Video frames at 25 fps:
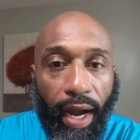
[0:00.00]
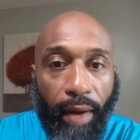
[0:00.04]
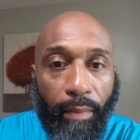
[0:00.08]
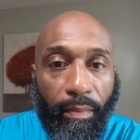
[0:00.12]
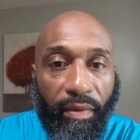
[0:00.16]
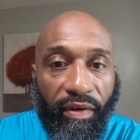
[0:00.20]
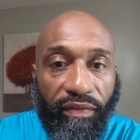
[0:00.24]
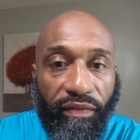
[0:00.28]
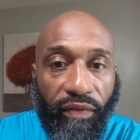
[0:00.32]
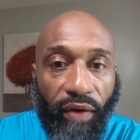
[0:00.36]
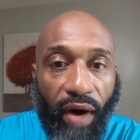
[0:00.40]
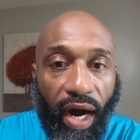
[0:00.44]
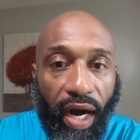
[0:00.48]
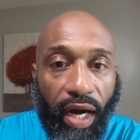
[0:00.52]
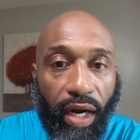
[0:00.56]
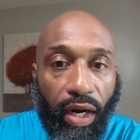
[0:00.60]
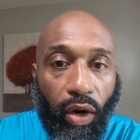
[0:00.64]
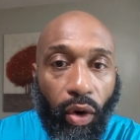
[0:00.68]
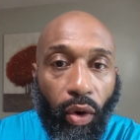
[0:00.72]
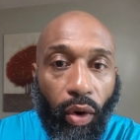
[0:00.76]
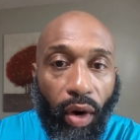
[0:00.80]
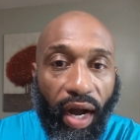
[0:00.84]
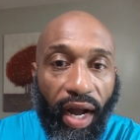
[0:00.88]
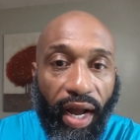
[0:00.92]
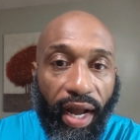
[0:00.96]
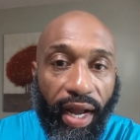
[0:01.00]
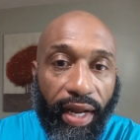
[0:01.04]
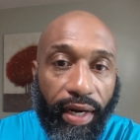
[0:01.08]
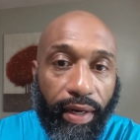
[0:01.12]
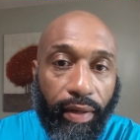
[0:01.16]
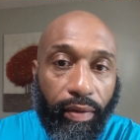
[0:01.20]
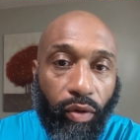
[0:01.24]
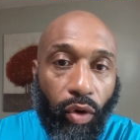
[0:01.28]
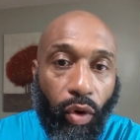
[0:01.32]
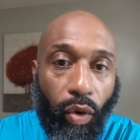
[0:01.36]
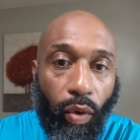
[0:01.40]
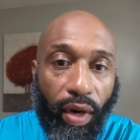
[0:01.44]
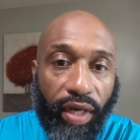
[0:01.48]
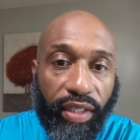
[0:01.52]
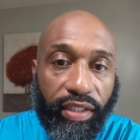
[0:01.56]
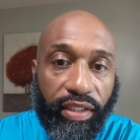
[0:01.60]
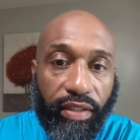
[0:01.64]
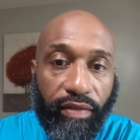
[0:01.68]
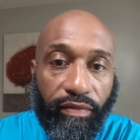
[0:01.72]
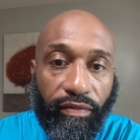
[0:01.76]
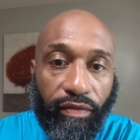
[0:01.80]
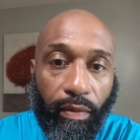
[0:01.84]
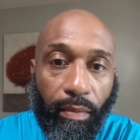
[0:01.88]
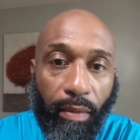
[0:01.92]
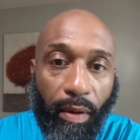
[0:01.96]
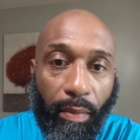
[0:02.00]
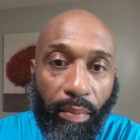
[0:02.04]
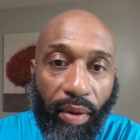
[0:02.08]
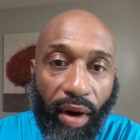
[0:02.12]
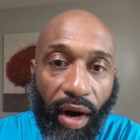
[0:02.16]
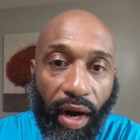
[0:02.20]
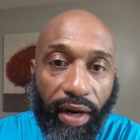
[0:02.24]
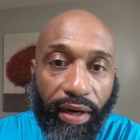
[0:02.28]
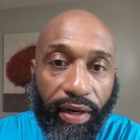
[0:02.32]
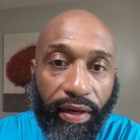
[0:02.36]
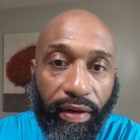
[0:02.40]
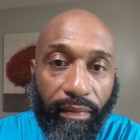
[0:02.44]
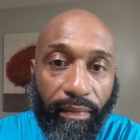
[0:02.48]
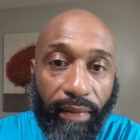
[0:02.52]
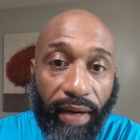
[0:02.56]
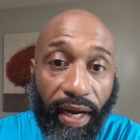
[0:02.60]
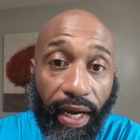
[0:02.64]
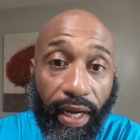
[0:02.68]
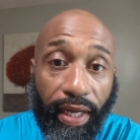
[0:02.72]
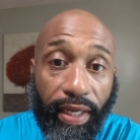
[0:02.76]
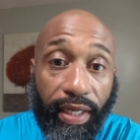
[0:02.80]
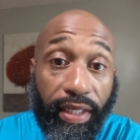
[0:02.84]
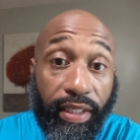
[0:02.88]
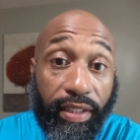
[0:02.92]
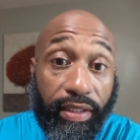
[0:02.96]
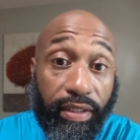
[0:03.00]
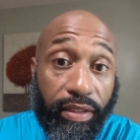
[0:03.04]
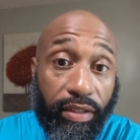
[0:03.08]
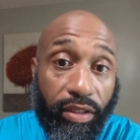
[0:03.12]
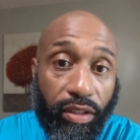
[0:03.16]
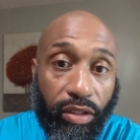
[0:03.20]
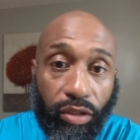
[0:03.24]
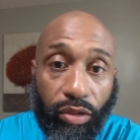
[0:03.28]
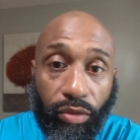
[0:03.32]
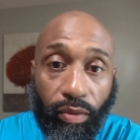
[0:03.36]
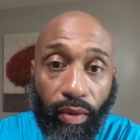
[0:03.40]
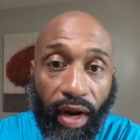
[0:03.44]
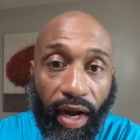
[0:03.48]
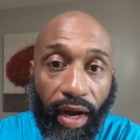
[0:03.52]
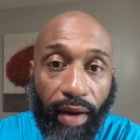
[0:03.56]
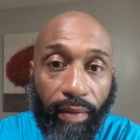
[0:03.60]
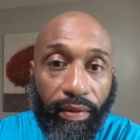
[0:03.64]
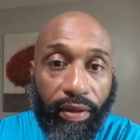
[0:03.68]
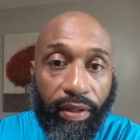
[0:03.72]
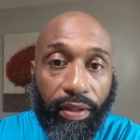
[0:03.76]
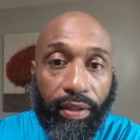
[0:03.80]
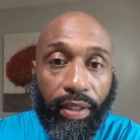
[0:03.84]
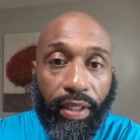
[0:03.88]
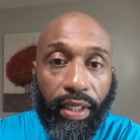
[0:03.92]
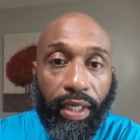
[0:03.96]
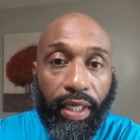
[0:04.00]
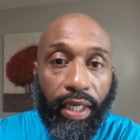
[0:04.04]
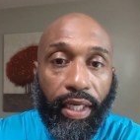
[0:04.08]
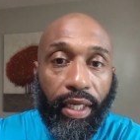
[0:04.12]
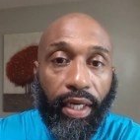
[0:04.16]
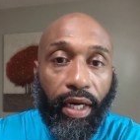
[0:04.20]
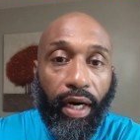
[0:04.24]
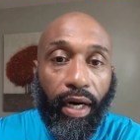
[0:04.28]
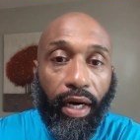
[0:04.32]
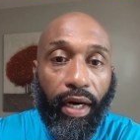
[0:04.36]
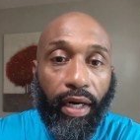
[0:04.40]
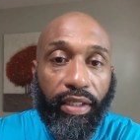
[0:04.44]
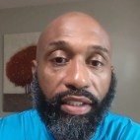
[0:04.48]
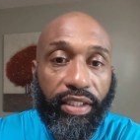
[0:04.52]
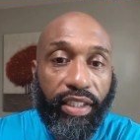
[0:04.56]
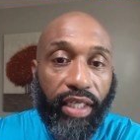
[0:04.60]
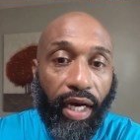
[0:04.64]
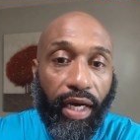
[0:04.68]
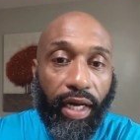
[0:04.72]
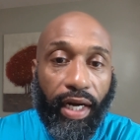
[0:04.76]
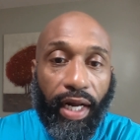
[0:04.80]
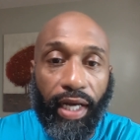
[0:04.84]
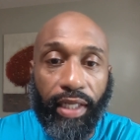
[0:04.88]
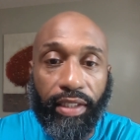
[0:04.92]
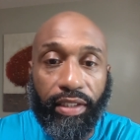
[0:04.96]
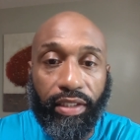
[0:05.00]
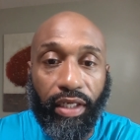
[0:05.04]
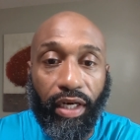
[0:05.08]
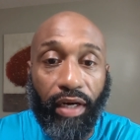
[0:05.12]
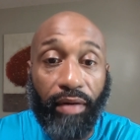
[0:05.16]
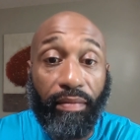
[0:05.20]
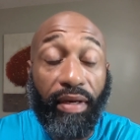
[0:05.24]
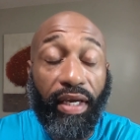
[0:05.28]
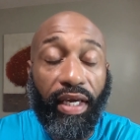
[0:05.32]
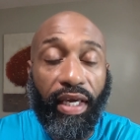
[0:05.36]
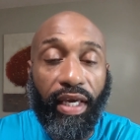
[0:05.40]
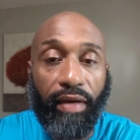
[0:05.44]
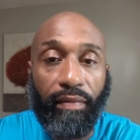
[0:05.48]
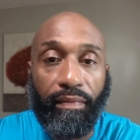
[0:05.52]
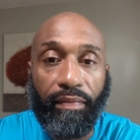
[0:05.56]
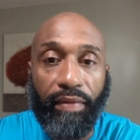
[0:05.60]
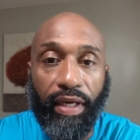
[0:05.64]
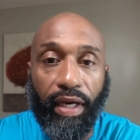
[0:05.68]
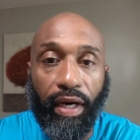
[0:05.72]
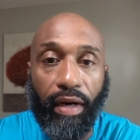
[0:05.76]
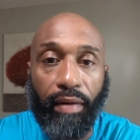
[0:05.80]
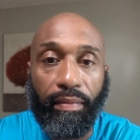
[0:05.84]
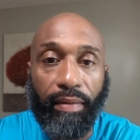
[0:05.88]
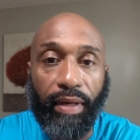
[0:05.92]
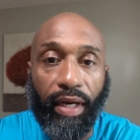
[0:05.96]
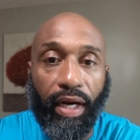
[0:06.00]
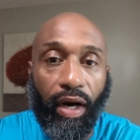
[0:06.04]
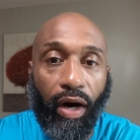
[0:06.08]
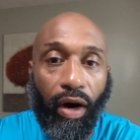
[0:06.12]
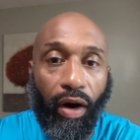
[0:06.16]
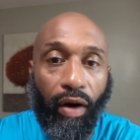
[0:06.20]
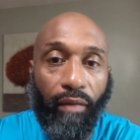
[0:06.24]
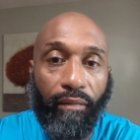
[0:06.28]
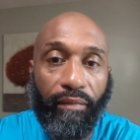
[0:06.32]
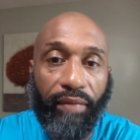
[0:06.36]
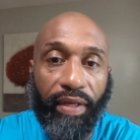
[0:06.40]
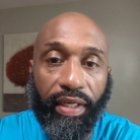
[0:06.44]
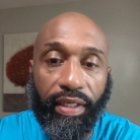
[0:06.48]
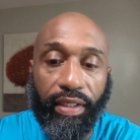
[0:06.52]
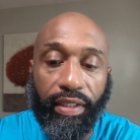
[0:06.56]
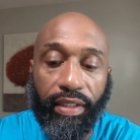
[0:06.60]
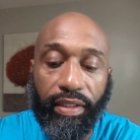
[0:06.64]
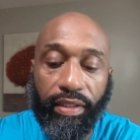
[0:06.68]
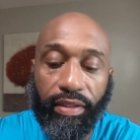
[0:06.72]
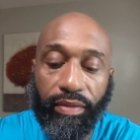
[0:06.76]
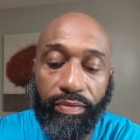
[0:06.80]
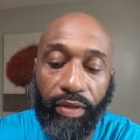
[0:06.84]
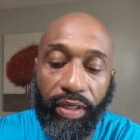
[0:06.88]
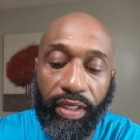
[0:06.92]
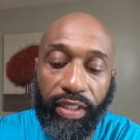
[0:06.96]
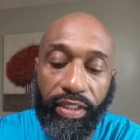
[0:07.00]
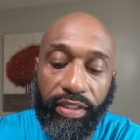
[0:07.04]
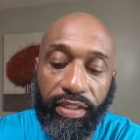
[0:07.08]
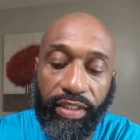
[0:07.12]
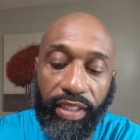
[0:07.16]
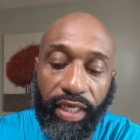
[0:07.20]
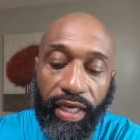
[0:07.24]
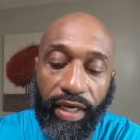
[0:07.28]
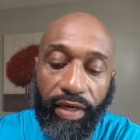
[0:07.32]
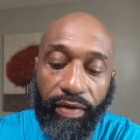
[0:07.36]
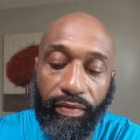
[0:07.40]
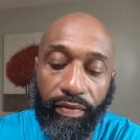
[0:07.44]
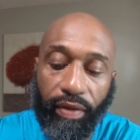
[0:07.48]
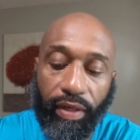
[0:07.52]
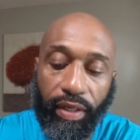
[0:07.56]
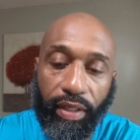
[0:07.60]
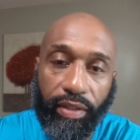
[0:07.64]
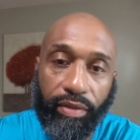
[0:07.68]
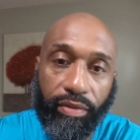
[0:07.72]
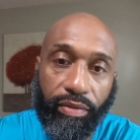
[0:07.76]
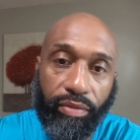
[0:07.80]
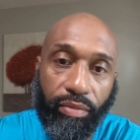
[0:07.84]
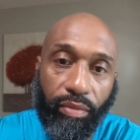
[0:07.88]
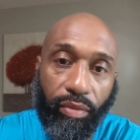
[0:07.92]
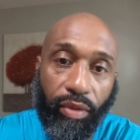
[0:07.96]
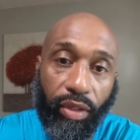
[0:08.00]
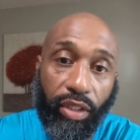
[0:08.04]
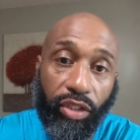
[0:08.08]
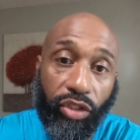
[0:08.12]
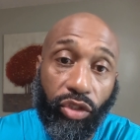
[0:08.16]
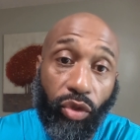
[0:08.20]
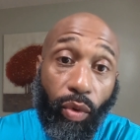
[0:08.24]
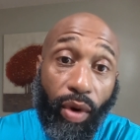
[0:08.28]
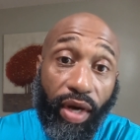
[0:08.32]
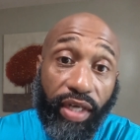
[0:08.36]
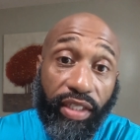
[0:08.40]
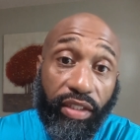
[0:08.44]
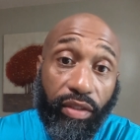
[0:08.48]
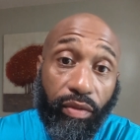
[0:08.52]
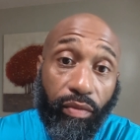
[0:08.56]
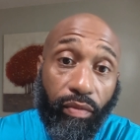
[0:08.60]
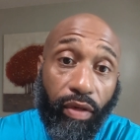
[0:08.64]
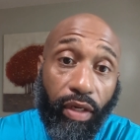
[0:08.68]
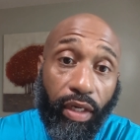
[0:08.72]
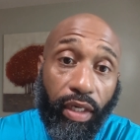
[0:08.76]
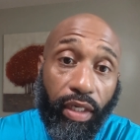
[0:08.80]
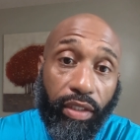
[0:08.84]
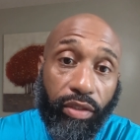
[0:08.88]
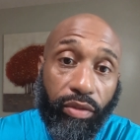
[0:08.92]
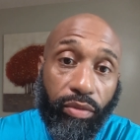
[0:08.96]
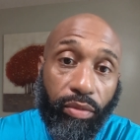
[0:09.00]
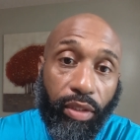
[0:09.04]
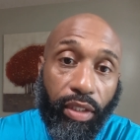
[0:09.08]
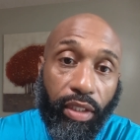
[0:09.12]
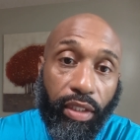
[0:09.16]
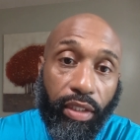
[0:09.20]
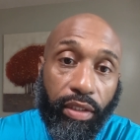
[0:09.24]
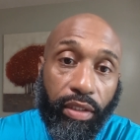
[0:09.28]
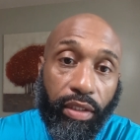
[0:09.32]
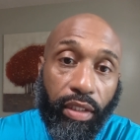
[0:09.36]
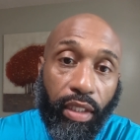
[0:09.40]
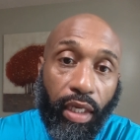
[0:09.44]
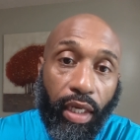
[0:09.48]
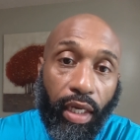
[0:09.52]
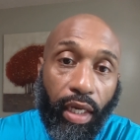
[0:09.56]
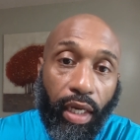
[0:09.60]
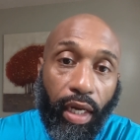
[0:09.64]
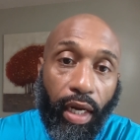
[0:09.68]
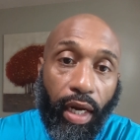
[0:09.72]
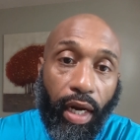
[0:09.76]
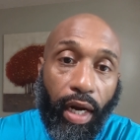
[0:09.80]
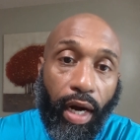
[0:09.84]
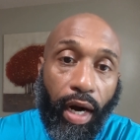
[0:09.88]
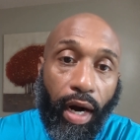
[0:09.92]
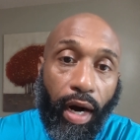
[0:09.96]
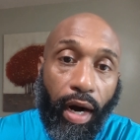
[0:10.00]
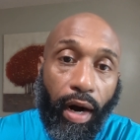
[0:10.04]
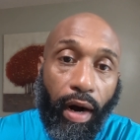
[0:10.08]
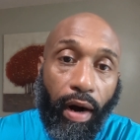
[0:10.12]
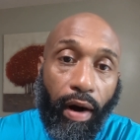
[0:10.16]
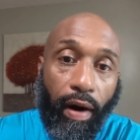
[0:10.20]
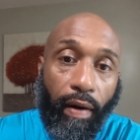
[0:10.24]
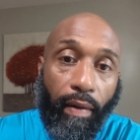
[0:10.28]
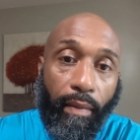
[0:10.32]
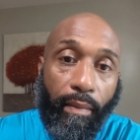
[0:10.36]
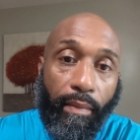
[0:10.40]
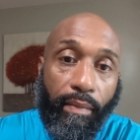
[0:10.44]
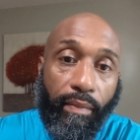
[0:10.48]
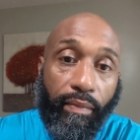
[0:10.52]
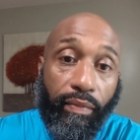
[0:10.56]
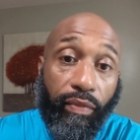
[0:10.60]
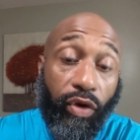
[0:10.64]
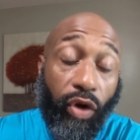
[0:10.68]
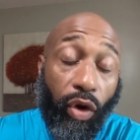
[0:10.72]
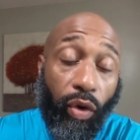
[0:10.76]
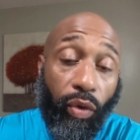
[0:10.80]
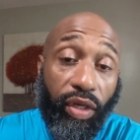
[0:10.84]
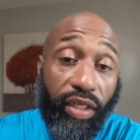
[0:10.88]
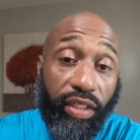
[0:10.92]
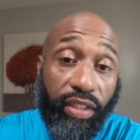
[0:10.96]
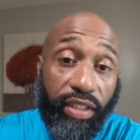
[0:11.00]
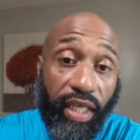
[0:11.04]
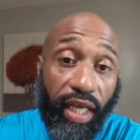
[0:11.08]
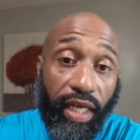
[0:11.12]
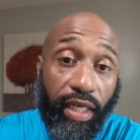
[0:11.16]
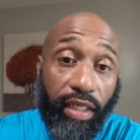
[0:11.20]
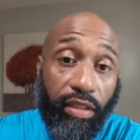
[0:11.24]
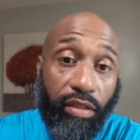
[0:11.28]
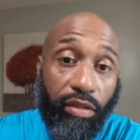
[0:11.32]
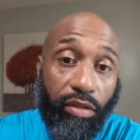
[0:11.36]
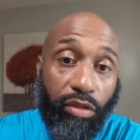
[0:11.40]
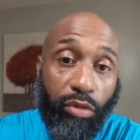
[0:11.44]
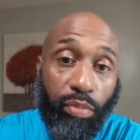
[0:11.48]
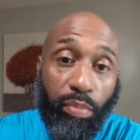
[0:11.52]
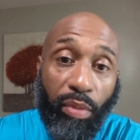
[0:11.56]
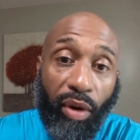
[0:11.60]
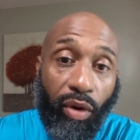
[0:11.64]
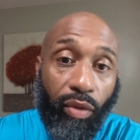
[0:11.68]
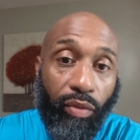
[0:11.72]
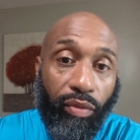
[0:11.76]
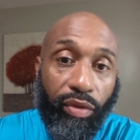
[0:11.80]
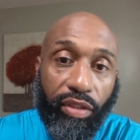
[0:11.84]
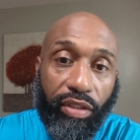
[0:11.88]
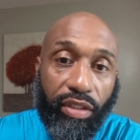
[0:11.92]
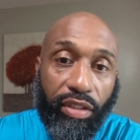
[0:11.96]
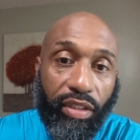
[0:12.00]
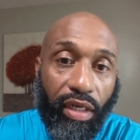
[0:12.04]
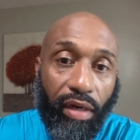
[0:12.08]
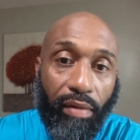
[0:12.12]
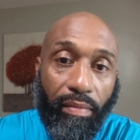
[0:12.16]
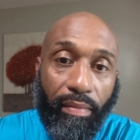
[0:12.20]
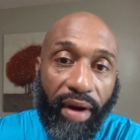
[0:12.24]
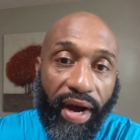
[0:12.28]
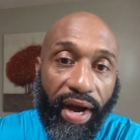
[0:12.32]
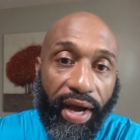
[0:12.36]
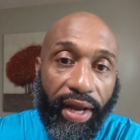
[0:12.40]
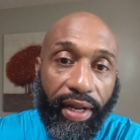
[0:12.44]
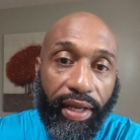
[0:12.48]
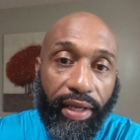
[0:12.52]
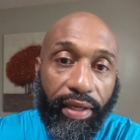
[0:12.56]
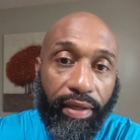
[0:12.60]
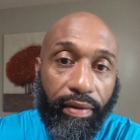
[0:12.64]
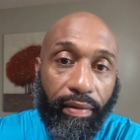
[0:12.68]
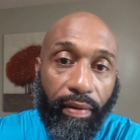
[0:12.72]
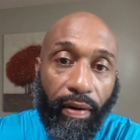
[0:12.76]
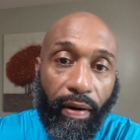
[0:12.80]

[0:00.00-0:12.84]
Before I go, I had a question from a partner of mine. He's a subscriber. Uh, shout out to him. He hit me up and called me, and he's what he said was what his question was was um, no. He said he spoke with somebody,